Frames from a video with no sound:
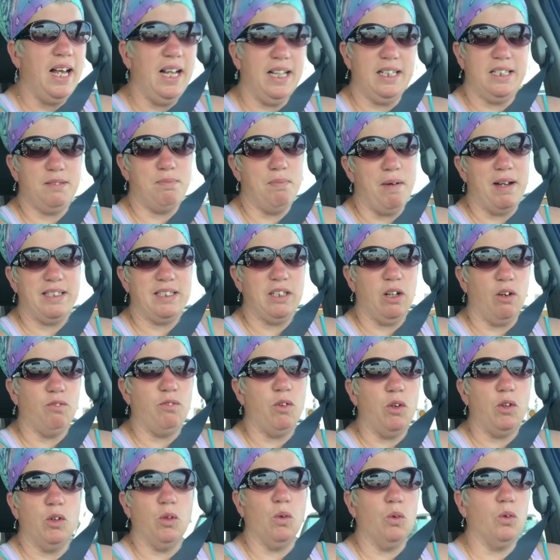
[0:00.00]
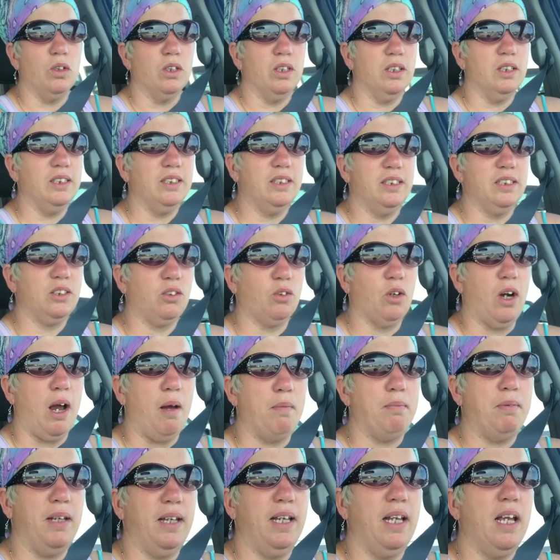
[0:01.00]
it's my cell phone holder. It's
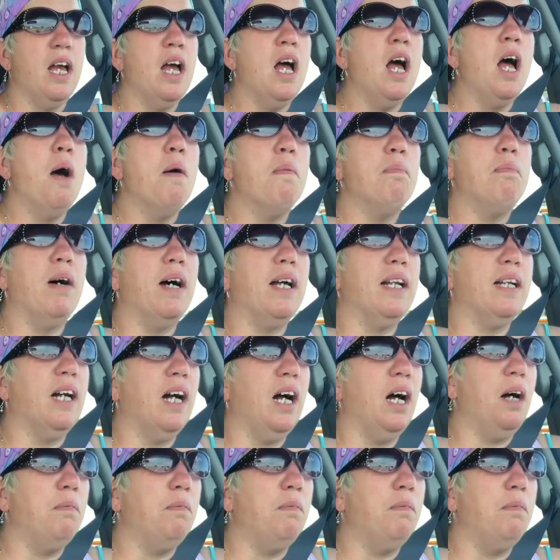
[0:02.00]
crappy. But